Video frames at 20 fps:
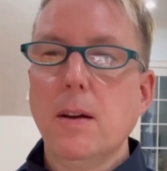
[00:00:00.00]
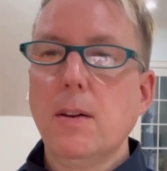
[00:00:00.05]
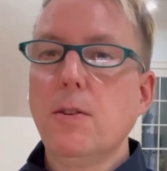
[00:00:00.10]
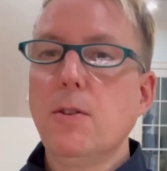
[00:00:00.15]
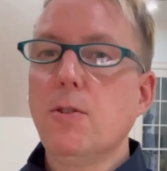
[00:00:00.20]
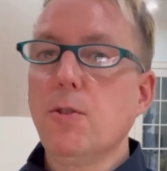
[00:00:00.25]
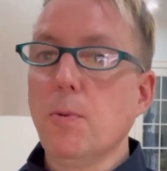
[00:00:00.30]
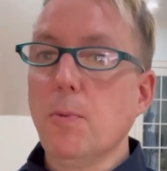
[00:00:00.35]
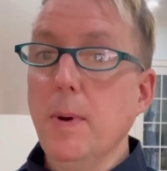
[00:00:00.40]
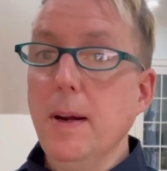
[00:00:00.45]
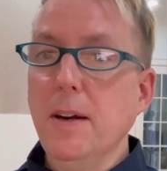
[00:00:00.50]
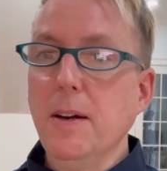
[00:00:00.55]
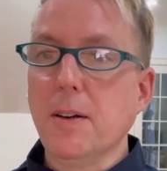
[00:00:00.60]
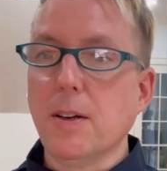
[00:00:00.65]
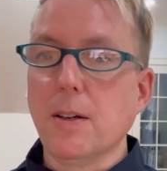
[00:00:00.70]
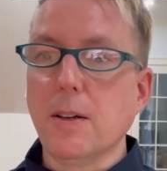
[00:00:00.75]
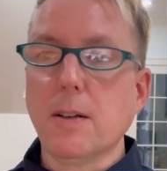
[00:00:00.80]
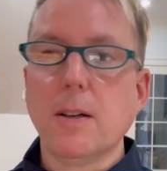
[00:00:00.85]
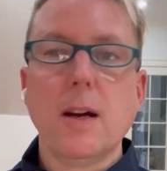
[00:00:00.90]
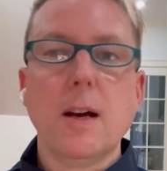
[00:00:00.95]

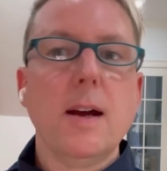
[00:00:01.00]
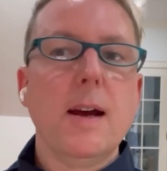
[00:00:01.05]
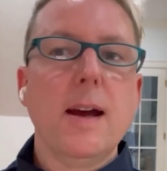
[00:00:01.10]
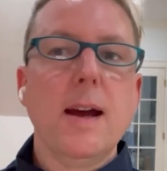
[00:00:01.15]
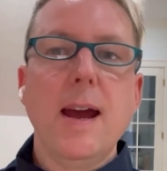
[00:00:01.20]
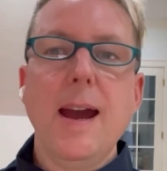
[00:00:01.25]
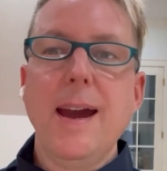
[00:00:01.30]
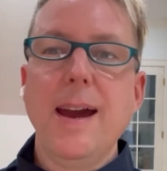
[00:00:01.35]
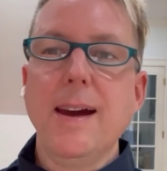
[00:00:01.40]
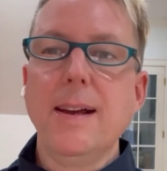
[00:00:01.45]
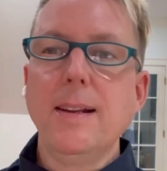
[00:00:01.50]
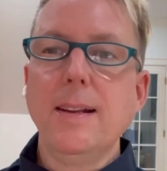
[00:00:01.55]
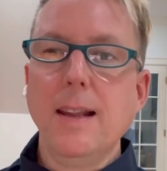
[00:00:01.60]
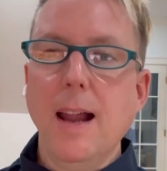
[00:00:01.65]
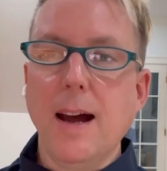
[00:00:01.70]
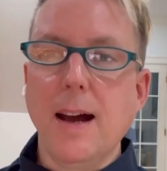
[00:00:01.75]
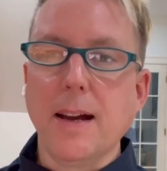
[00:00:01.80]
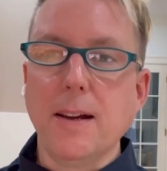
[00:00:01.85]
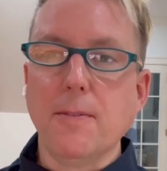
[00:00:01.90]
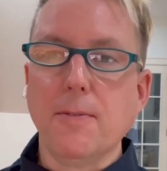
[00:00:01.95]
career, and
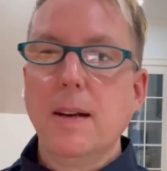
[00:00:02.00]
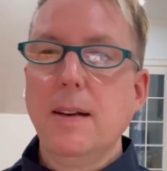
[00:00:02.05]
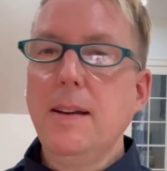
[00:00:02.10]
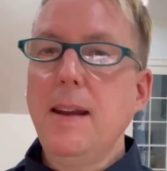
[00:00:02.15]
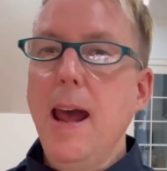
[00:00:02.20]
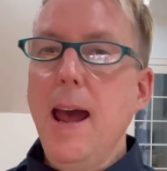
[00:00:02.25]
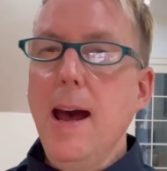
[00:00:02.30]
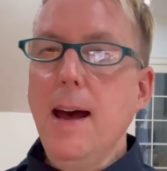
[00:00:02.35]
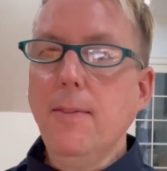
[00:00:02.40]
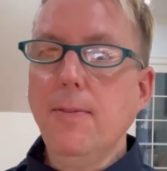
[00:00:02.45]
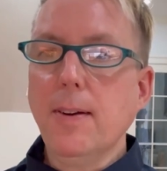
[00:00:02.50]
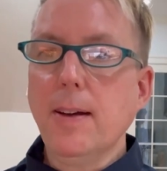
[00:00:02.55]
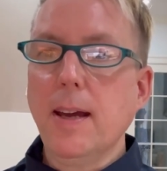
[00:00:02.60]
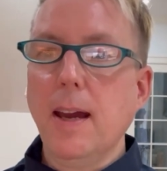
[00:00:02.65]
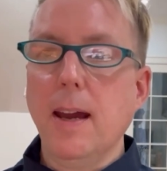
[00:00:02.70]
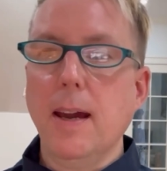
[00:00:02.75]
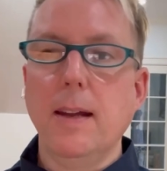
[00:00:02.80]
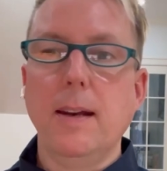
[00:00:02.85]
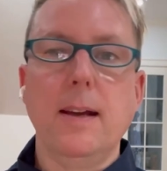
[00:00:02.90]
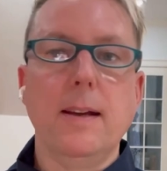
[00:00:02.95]
life,
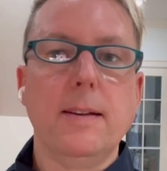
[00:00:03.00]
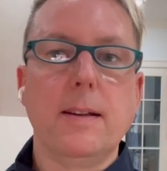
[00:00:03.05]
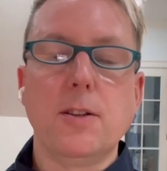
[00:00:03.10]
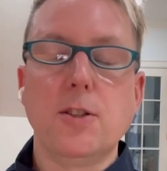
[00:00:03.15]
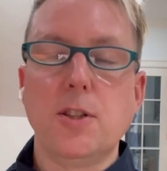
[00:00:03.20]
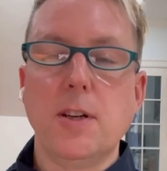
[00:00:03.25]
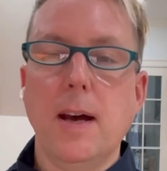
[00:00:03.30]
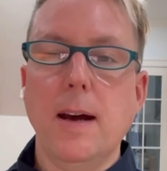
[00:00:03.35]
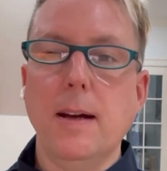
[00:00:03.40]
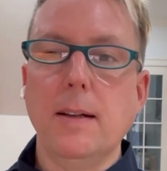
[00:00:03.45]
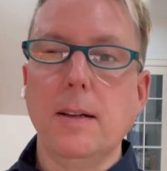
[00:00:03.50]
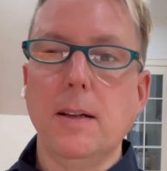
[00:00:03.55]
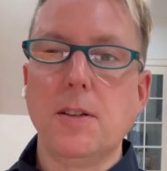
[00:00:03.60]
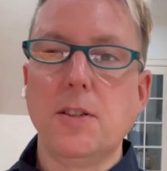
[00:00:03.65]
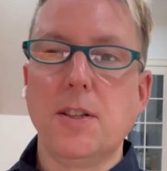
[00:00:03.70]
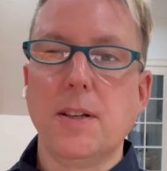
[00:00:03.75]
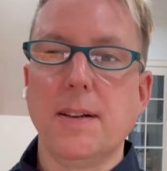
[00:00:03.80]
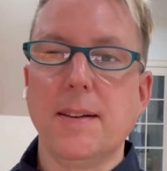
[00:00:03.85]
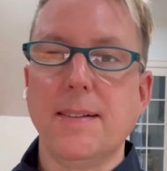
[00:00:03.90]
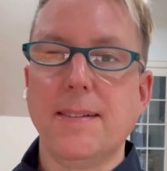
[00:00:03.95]
navigating the
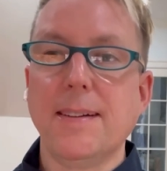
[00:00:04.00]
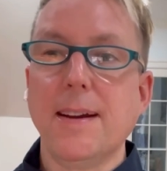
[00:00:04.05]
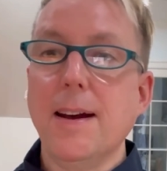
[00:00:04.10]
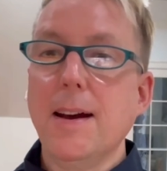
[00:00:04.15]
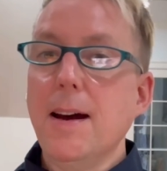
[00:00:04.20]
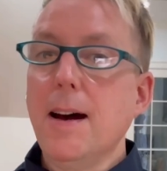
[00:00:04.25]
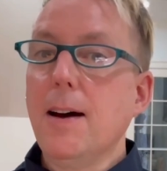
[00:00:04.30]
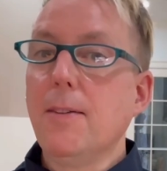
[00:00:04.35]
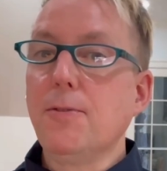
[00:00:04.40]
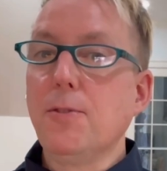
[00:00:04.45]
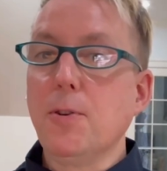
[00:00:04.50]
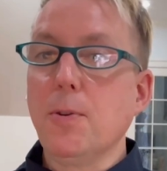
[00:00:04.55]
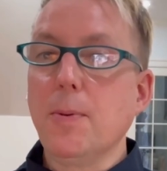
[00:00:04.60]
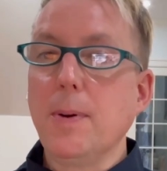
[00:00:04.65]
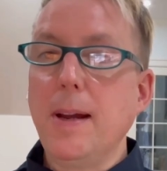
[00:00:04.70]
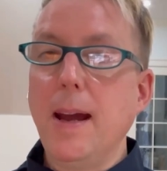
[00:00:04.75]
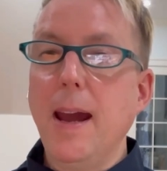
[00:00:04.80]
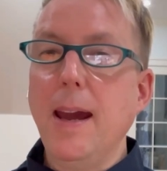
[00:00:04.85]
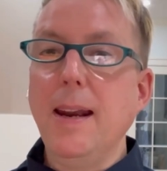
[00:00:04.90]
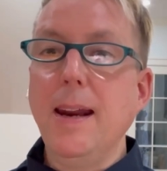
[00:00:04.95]
challenges of
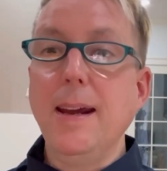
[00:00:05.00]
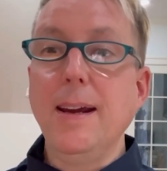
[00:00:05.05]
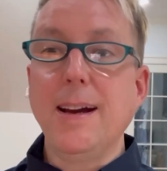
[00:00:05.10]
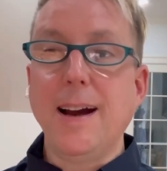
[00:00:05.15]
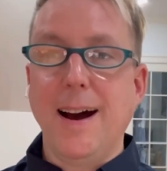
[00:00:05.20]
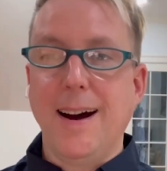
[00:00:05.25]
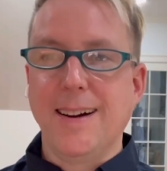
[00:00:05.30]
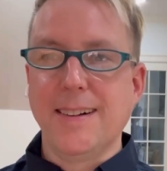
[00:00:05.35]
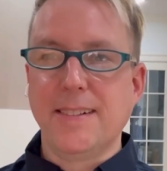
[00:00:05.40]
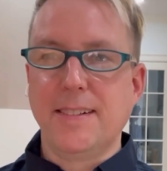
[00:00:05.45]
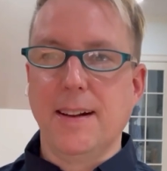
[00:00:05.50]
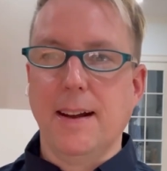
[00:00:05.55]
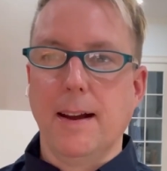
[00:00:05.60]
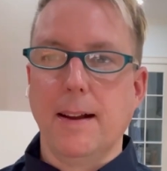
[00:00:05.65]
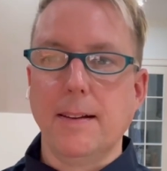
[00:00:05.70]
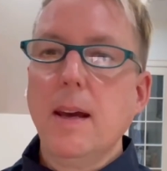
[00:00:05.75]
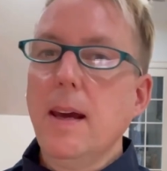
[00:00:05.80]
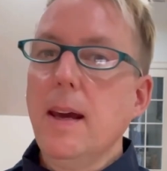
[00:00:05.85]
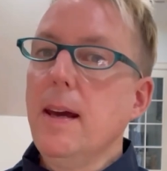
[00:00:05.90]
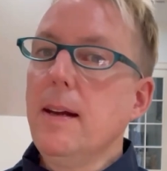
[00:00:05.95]
creating
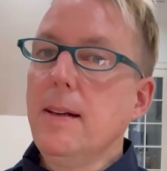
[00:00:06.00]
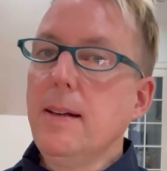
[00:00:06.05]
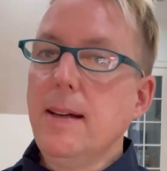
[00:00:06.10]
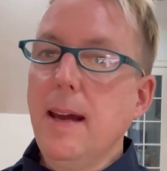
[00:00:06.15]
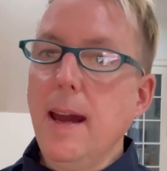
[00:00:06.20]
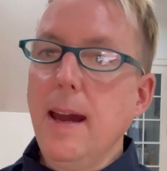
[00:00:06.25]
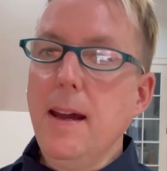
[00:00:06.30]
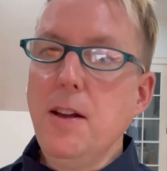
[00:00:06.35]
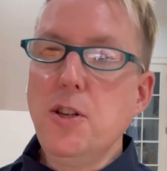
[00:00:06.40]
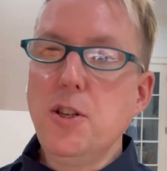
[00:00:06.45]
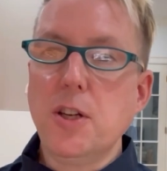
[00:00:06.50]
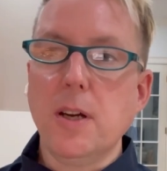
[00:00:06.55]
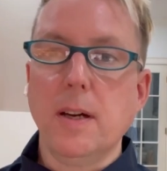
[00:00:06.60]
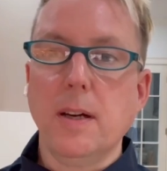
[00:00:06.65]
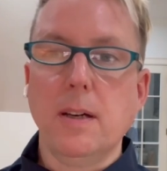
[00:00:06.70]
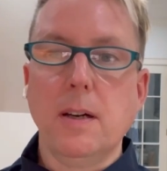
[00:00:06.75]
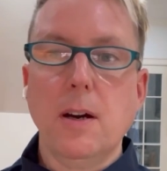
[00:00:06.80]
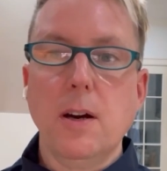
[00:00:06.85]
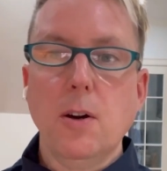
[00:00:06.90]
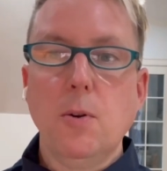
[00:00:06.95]
content,
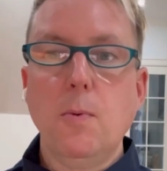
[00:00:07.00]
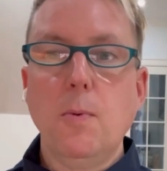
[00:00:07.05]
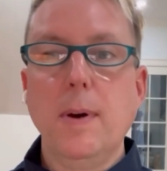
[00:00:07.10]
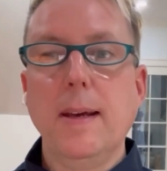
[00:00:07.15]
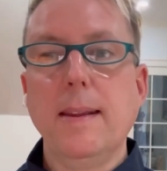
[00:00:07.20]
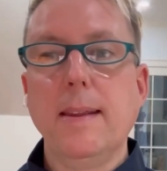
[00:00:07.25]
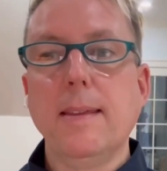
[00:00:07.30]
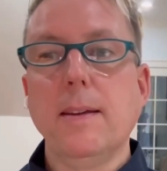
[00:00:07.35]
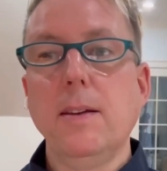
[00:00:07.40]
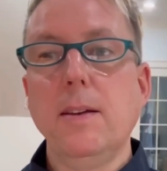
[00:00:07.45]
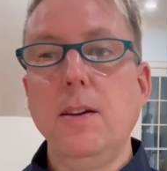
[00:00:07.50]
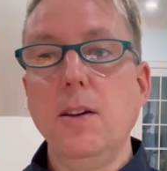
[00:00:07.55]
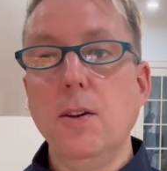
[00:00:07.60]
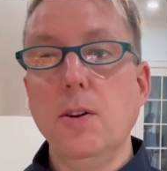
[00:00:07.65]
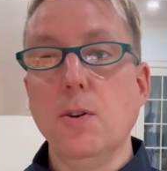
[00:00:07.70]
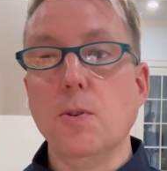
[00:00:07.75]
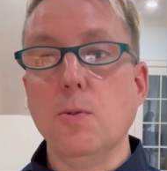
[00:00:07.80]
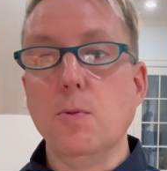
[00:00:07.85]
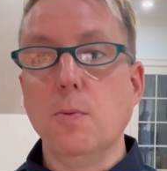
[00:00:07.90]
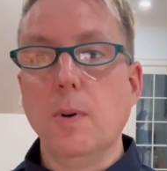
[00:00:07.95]
engaging with
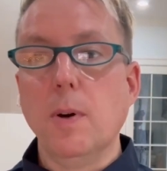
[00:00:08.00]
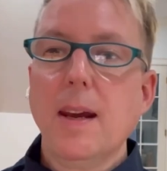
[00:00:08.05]
you,